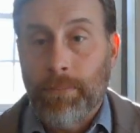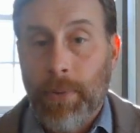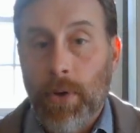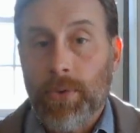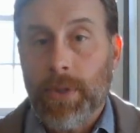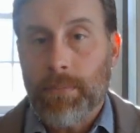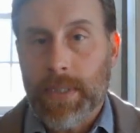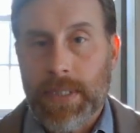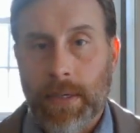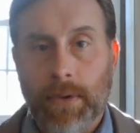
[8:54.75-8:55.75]
both the
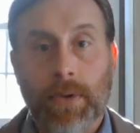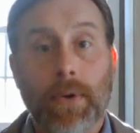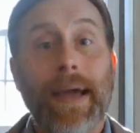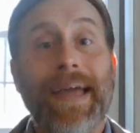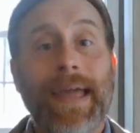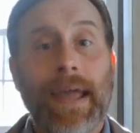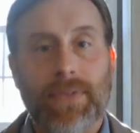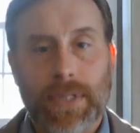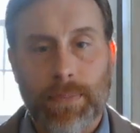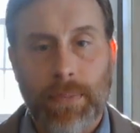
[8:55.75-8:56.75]
material
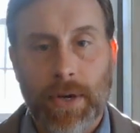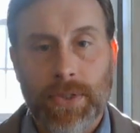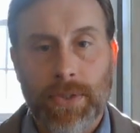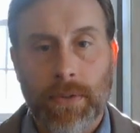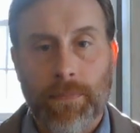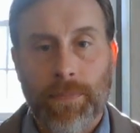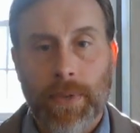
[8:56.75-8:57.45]
and the spiritual.